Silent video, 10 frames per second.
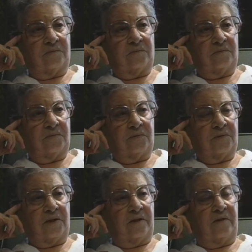Mm -hmm.
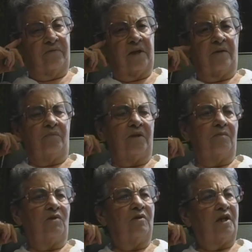They've kept
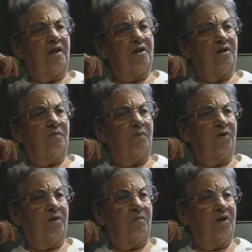them old houses
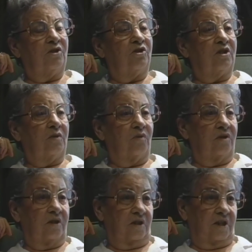pretty much as they
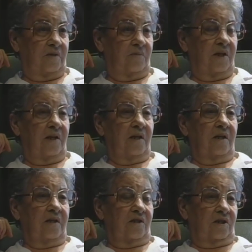was, except
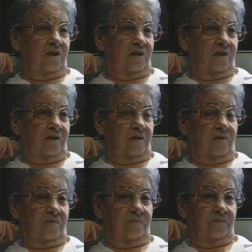since
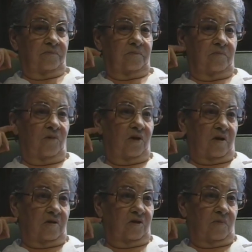uh,
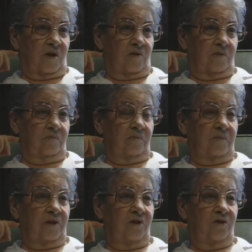Murdock's bought them.
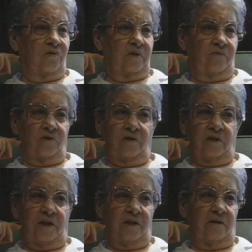You know, they've run
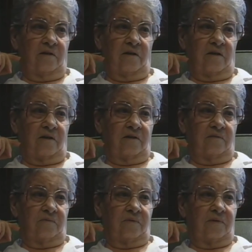down a lot.
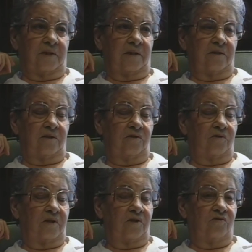They,
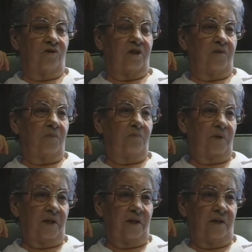they used to keep them
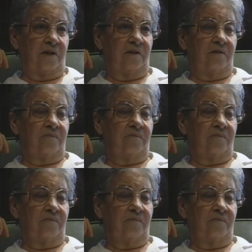painted.